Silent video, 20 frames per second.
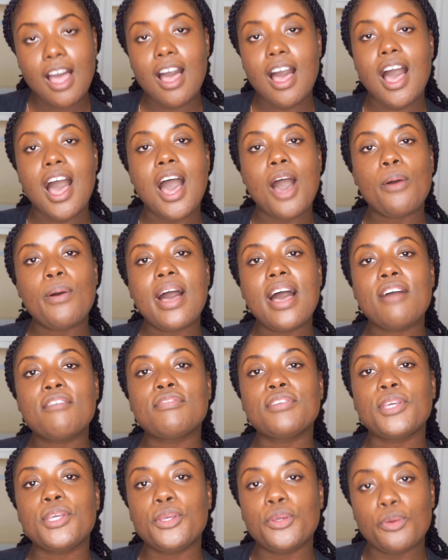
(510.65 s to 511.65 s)
How have
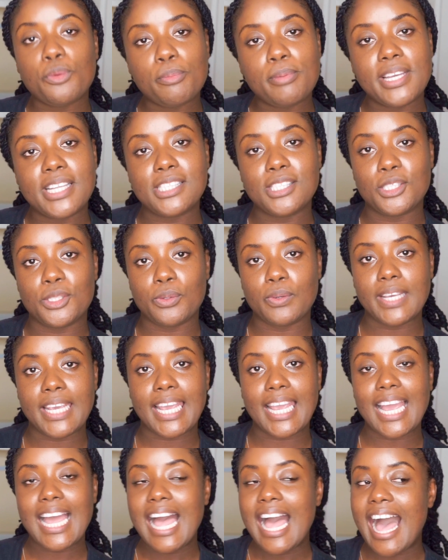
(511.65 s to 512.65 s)
you been doing?